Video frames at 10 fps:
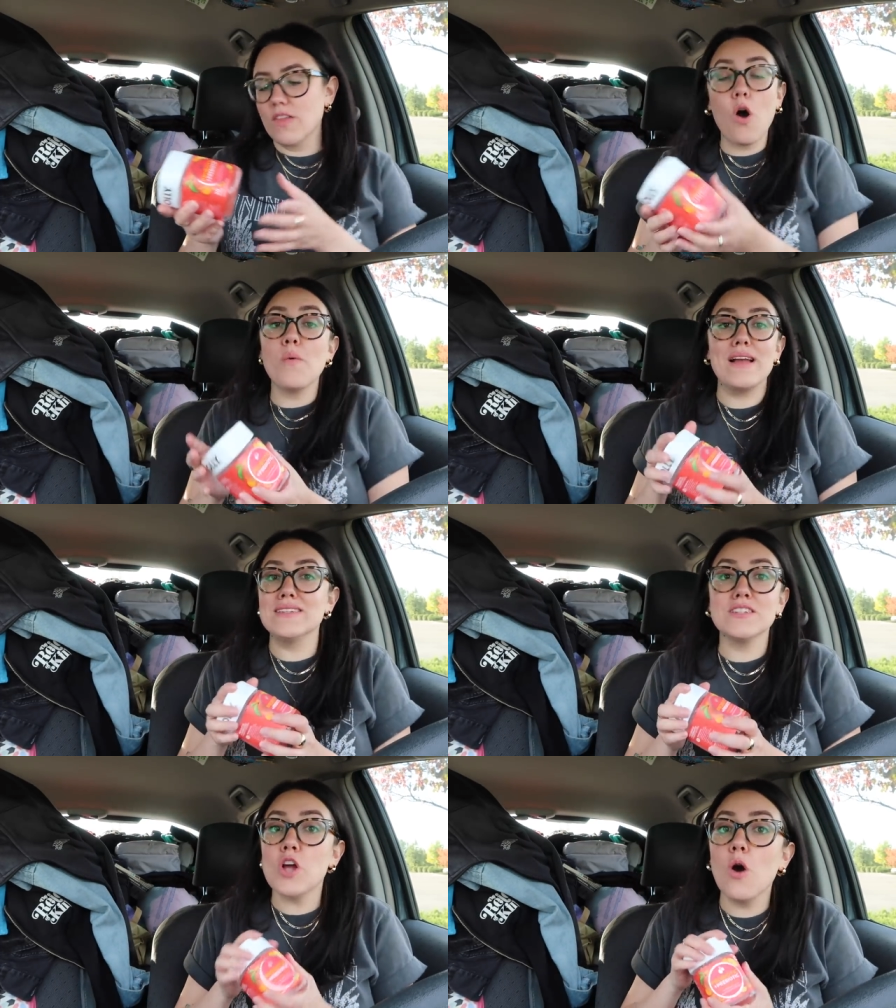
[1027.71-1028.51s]
Always,
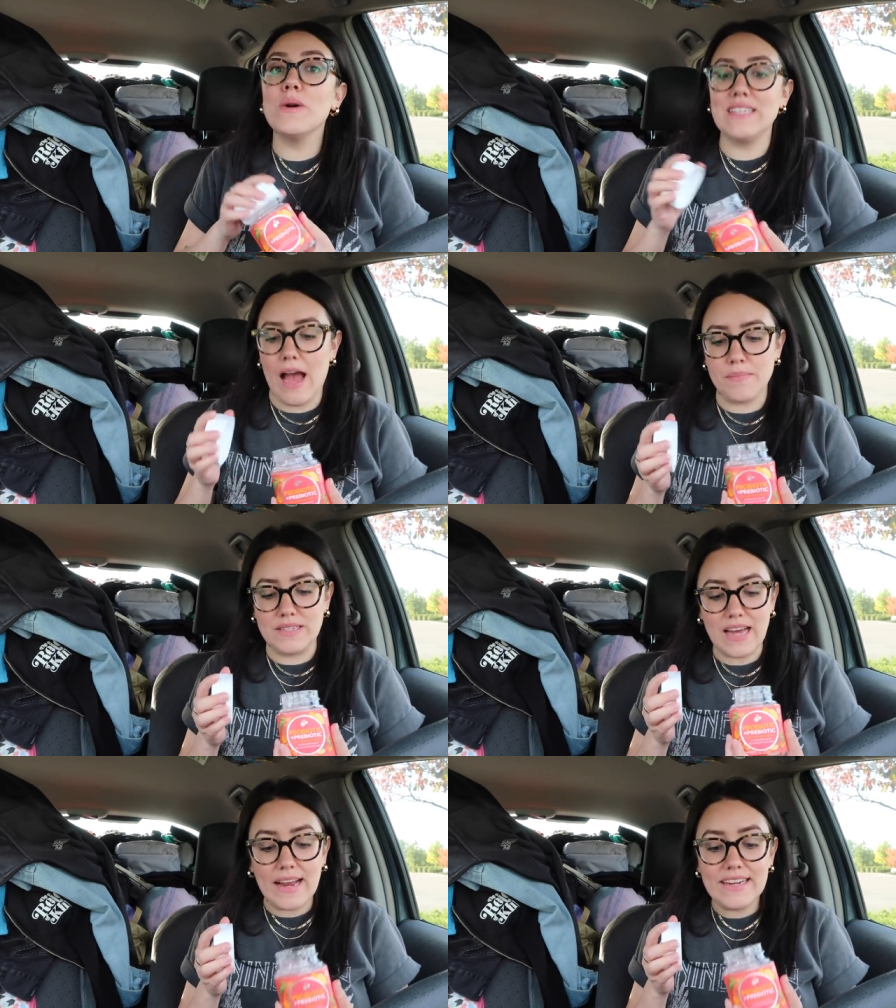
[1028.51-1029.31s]
this always
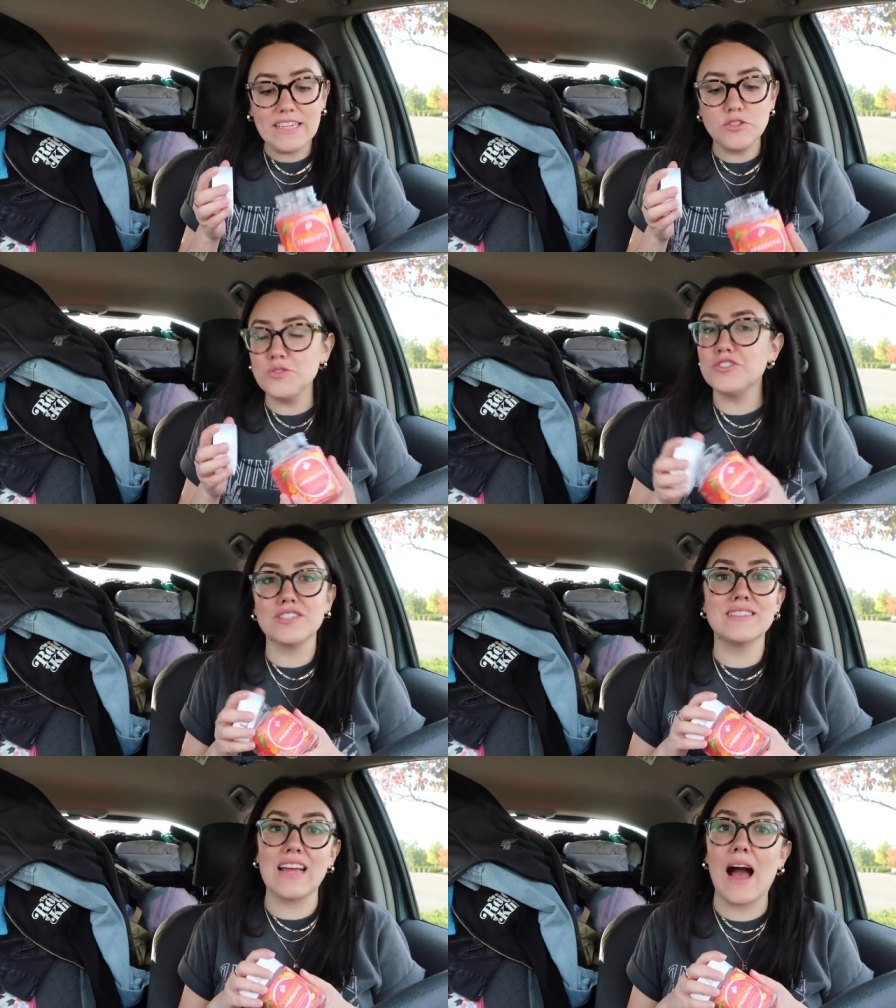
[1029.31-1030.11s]
happens. I need to
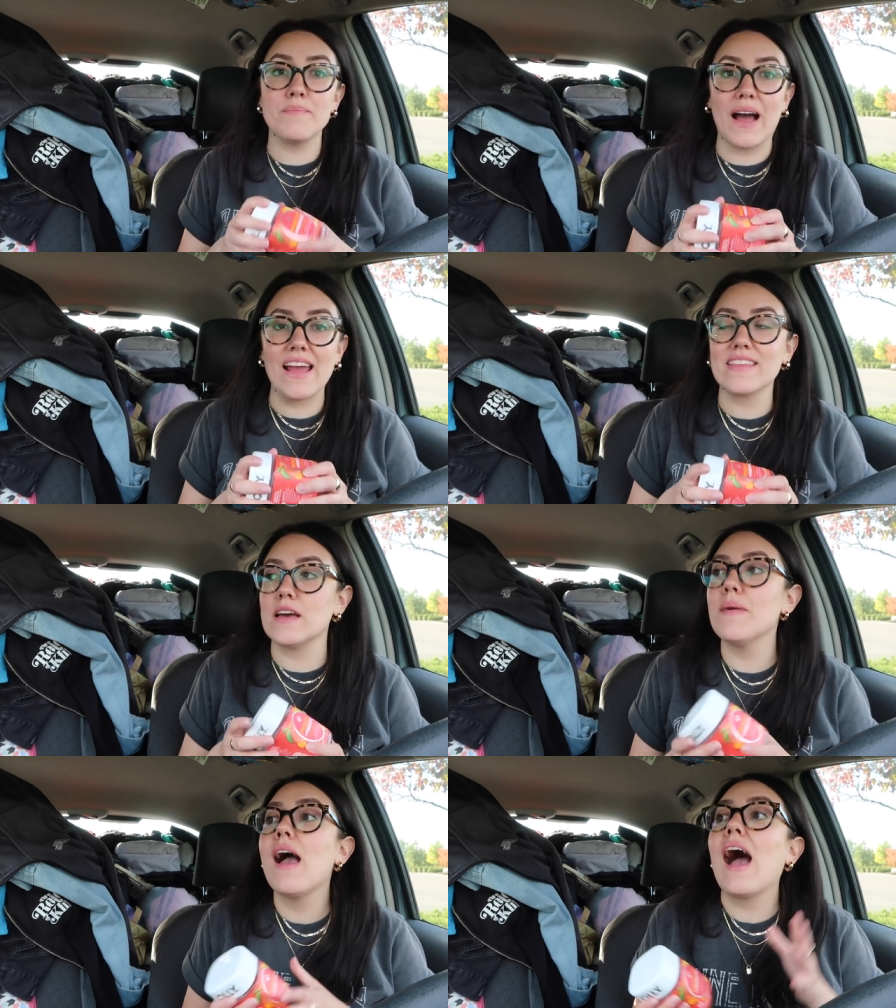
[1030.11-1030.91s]
just stop buying
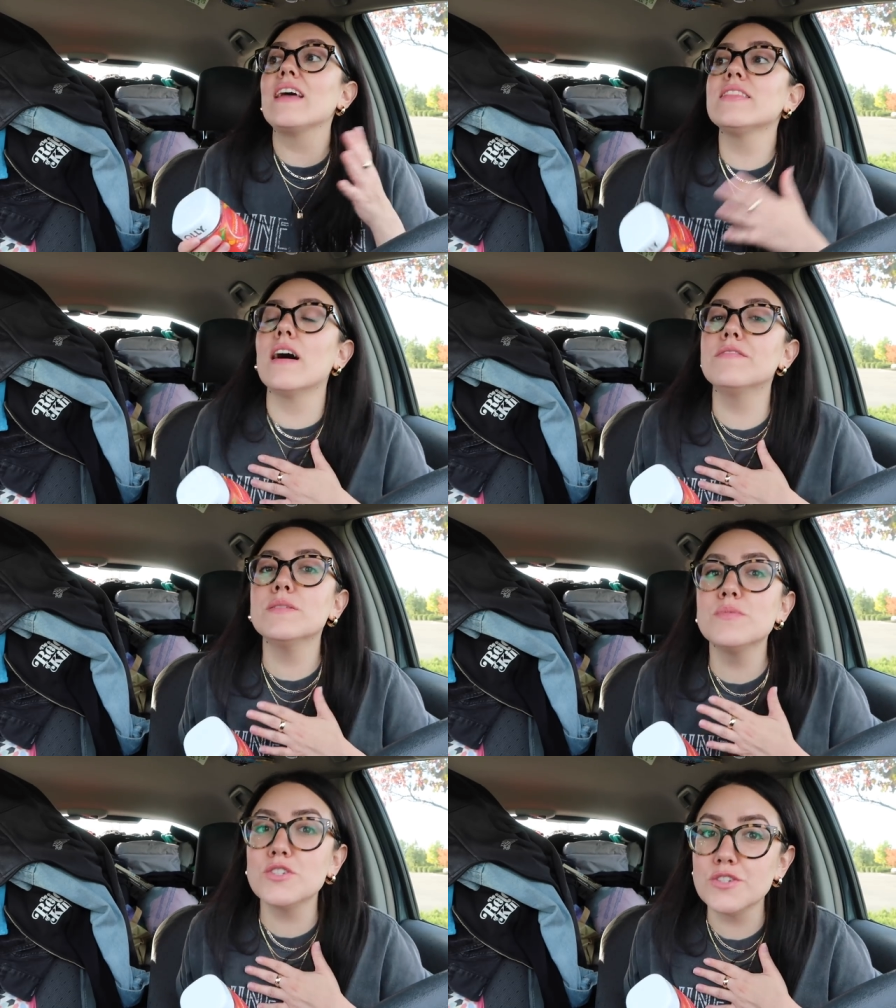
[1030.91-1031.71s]
them. I love
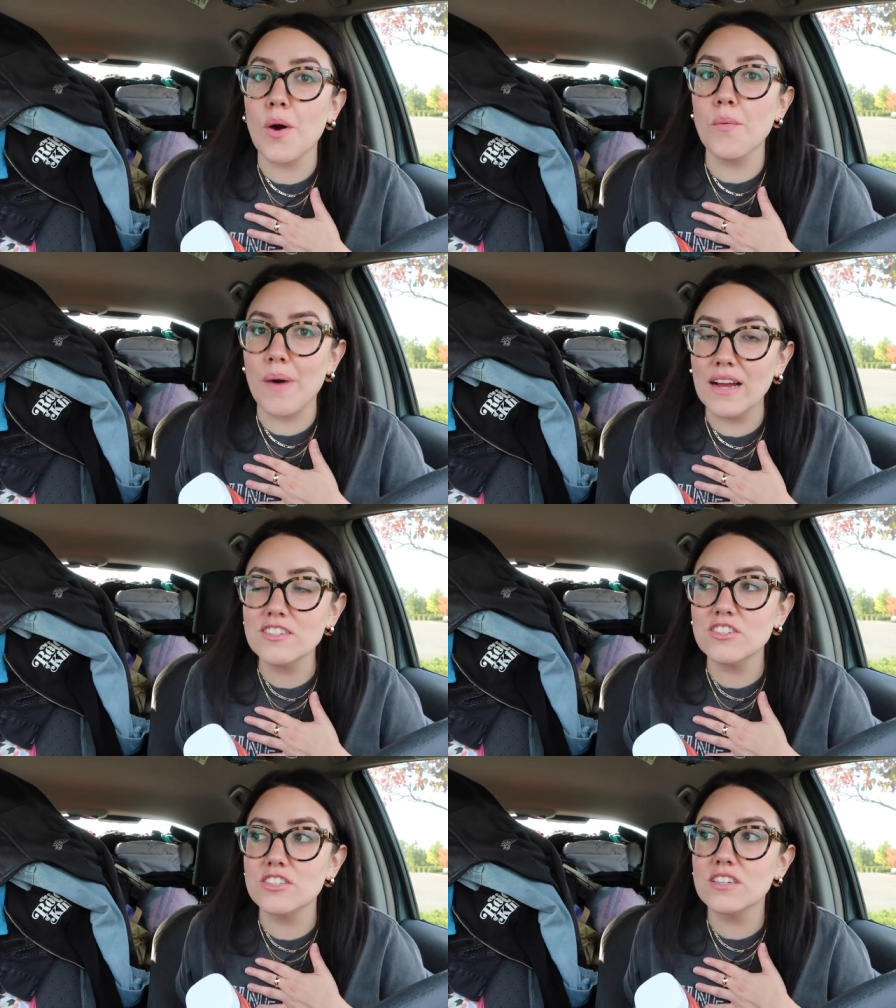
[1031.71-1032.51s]
them so
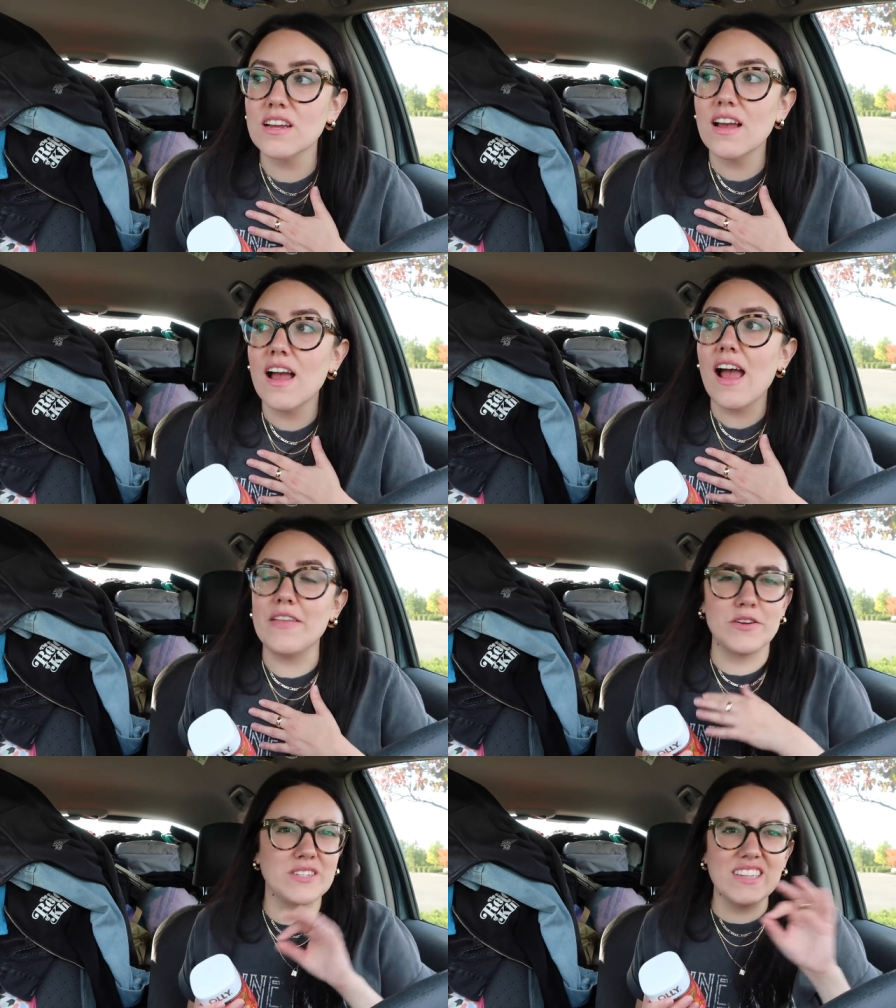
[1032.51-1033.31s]
much
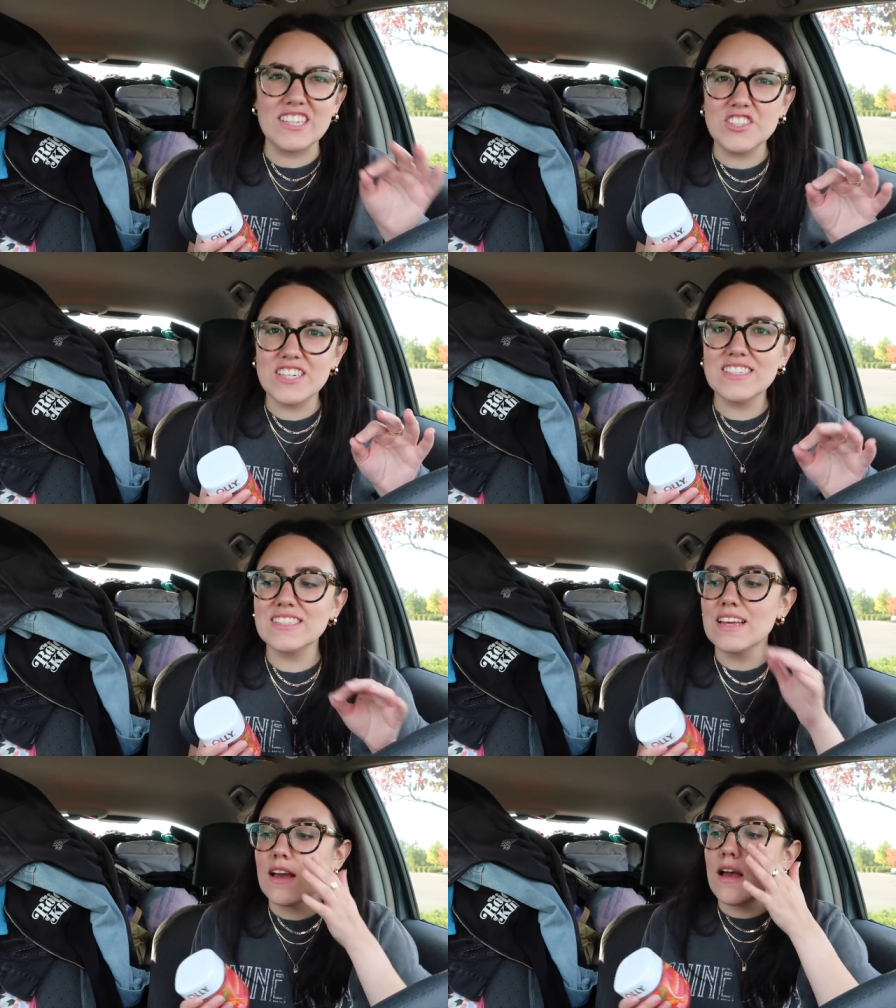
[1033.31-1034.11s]
and they're delicious,